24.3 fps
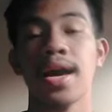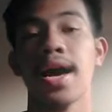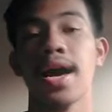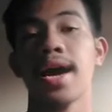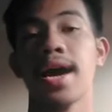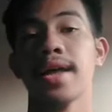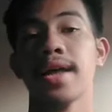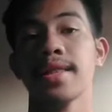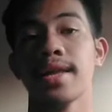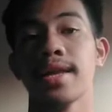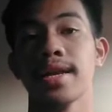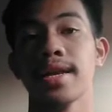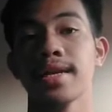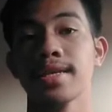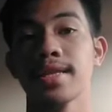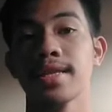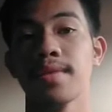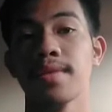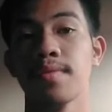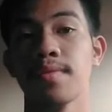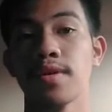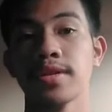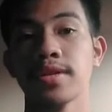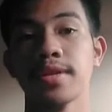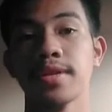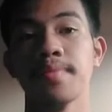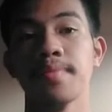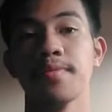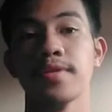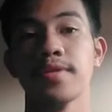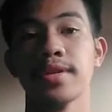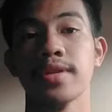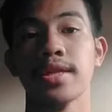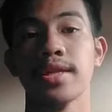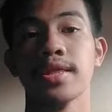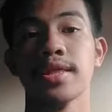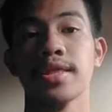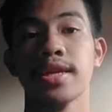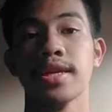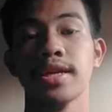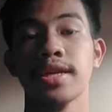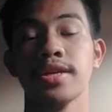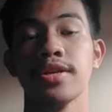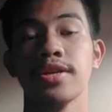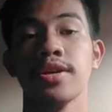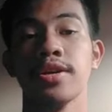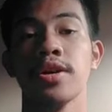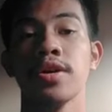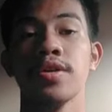and that is the most important
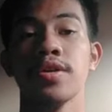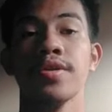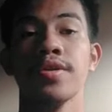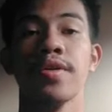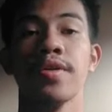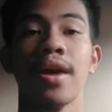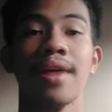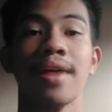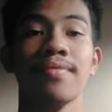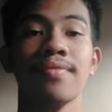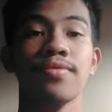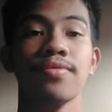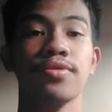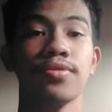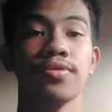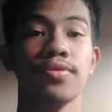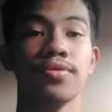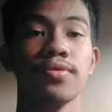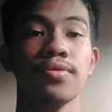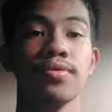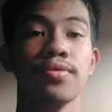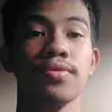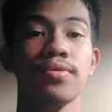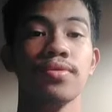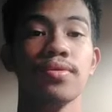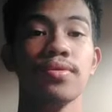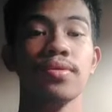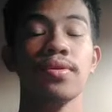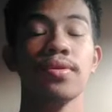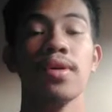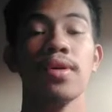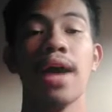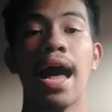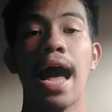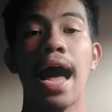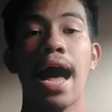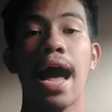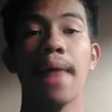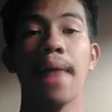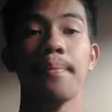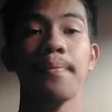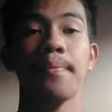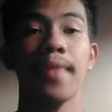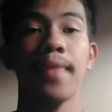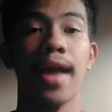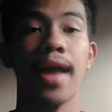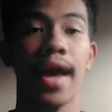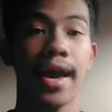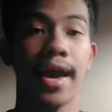thing you have to
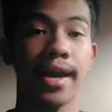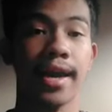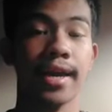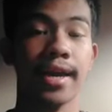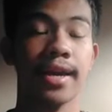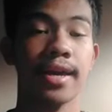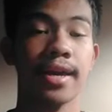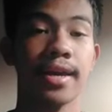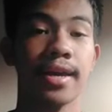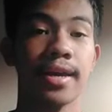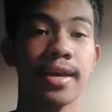apply